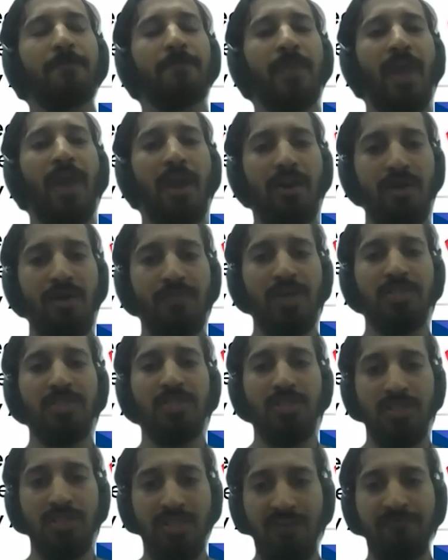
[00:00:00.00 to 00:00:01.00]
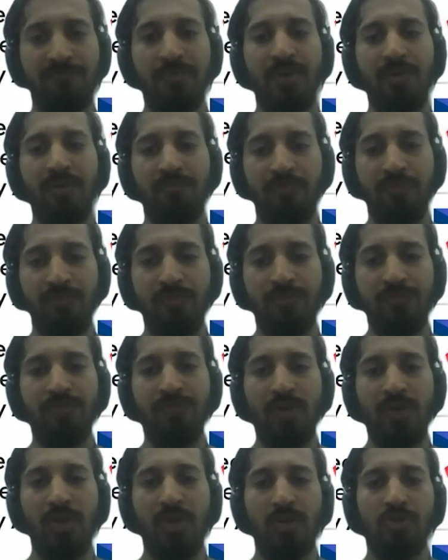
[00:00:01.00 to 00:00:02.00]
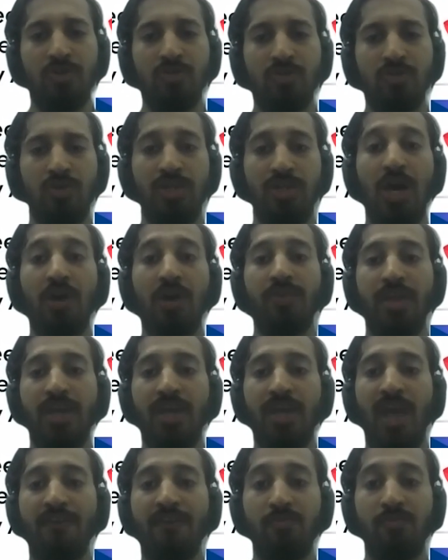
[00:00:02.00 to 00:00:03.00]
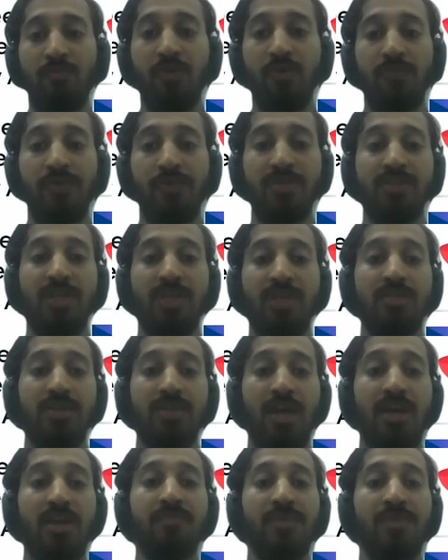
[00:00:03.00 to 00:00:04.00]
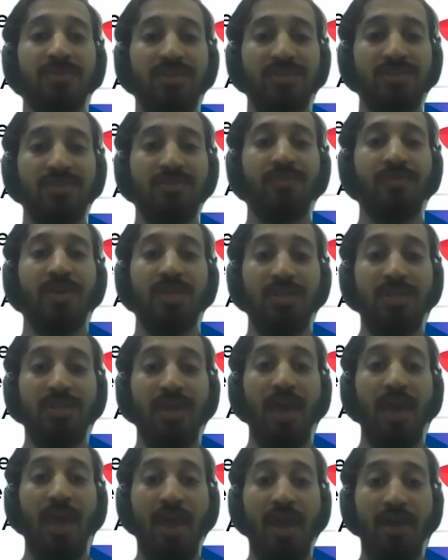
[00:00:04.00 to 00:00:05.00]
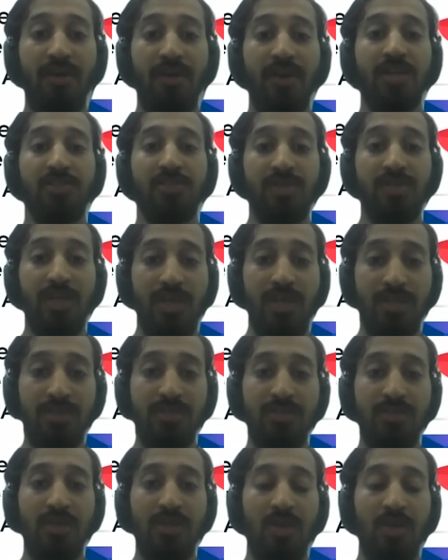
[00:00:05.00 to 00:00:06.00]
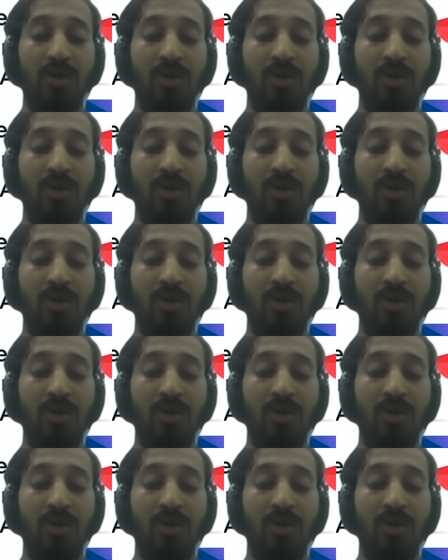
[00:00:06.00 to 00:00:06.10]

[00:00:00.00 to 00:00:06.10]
Error messages have been improved. So now we can have a more precise error message where the error actually is,